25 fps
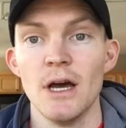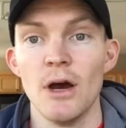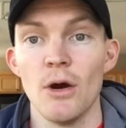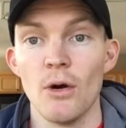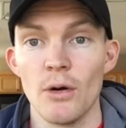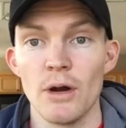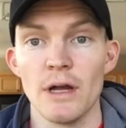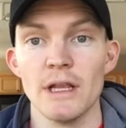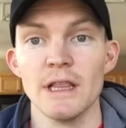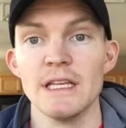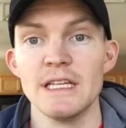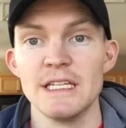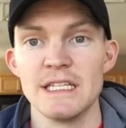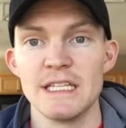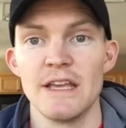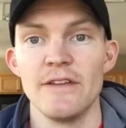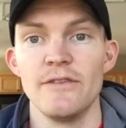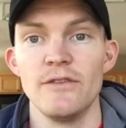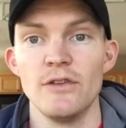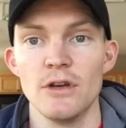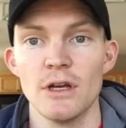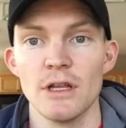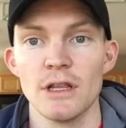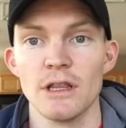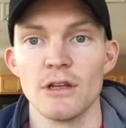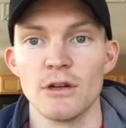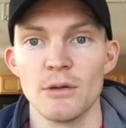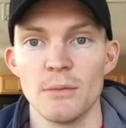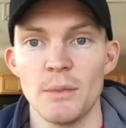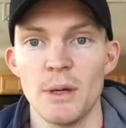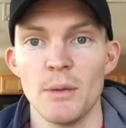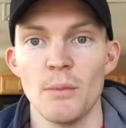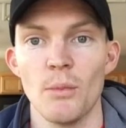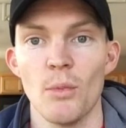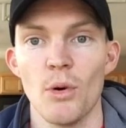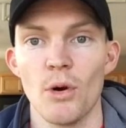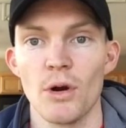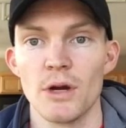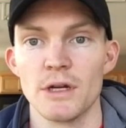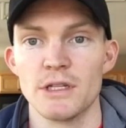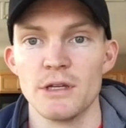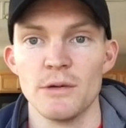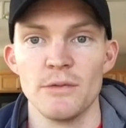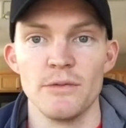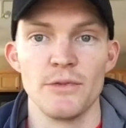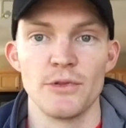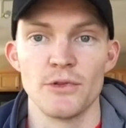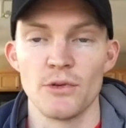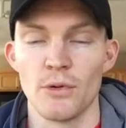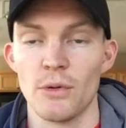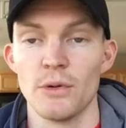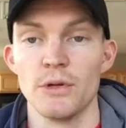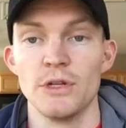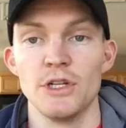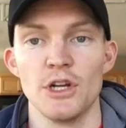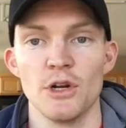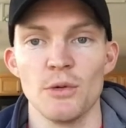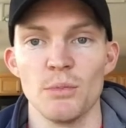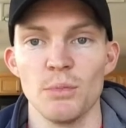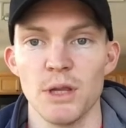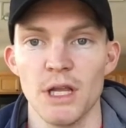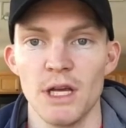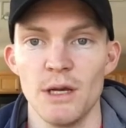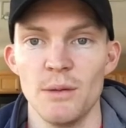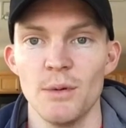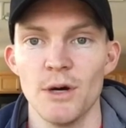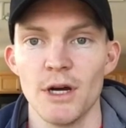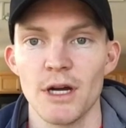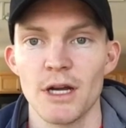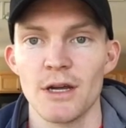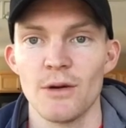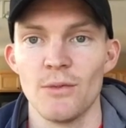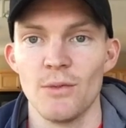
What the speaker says: or at least give you a little bit more to throw into your playbook